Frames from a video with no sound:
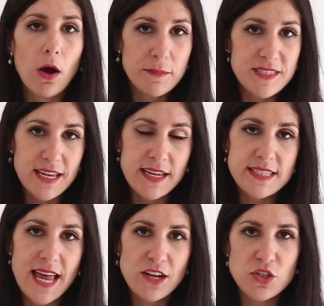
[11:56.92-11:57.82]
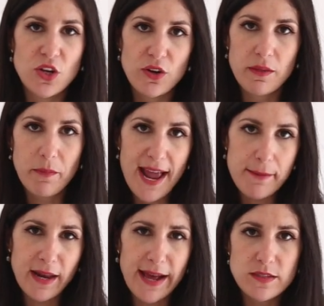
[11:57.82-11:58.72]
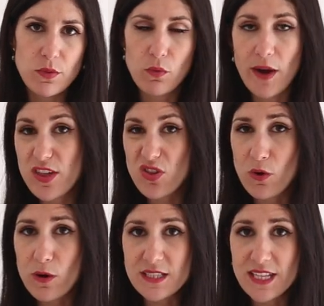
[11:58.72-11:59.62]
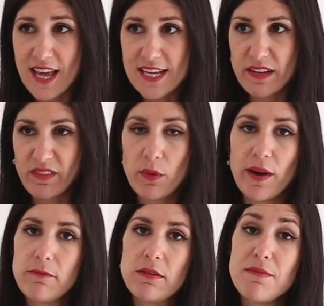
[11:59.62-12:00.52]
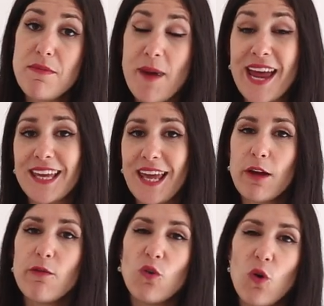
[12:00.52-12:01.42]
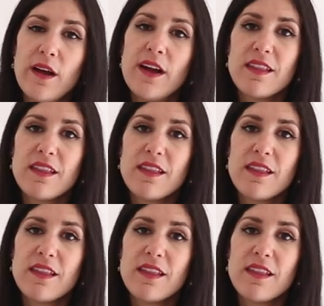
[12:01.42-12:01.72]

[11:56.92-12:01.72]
opposites and do the black blouse with white shorts, and that's definitely what I'm going to be banking for